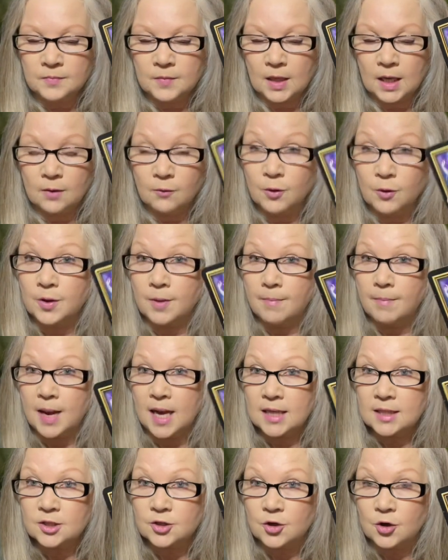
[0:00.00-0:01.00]
and we're the
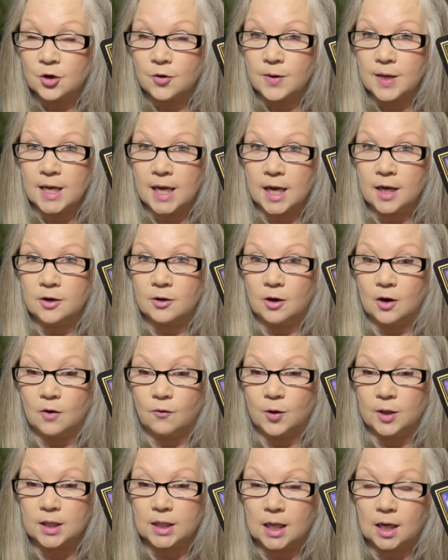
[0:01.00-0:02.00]
master creator of
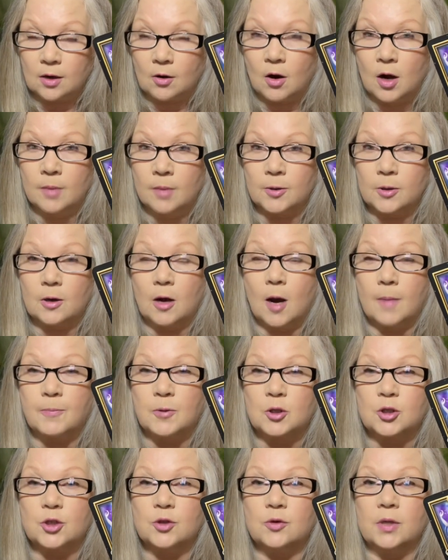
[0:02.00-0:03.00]
what that
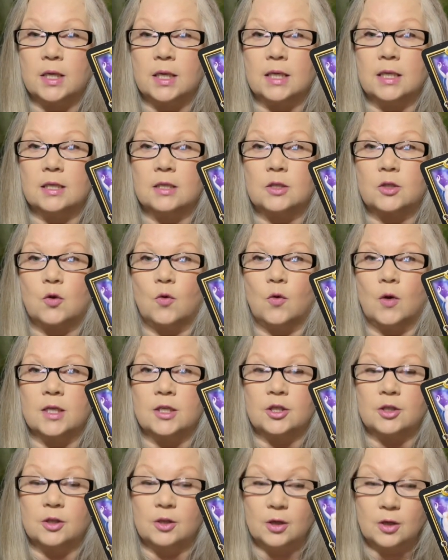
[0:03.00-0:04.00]
opportunity is
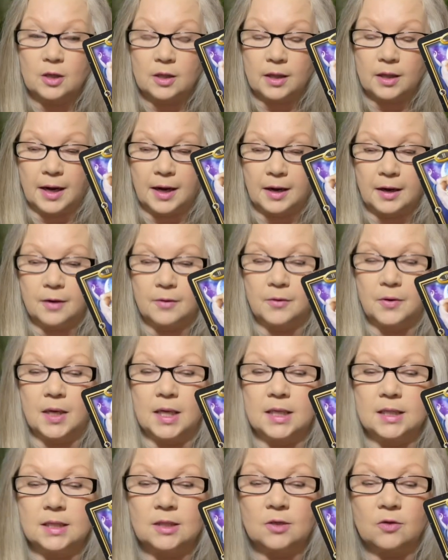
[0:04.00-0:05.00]
going to look like,
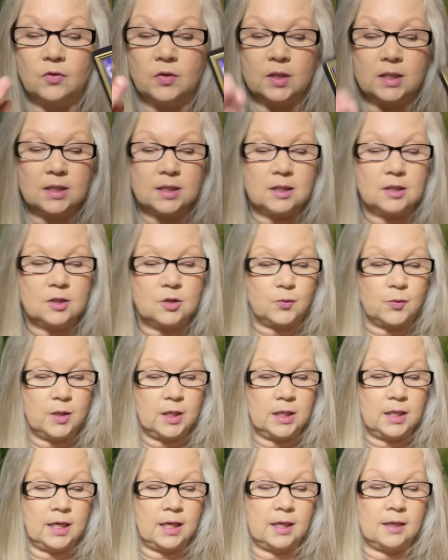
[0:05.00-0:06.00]
okay? So this is
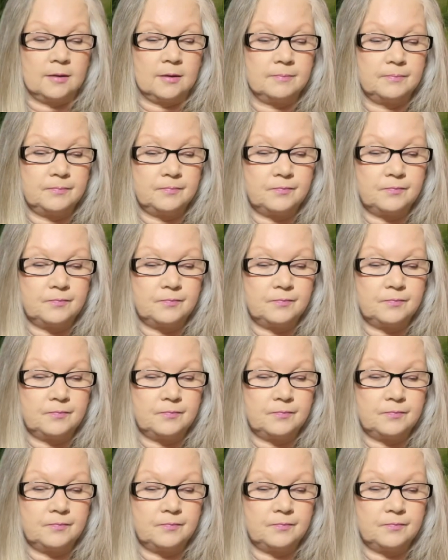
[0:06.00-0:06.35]
really...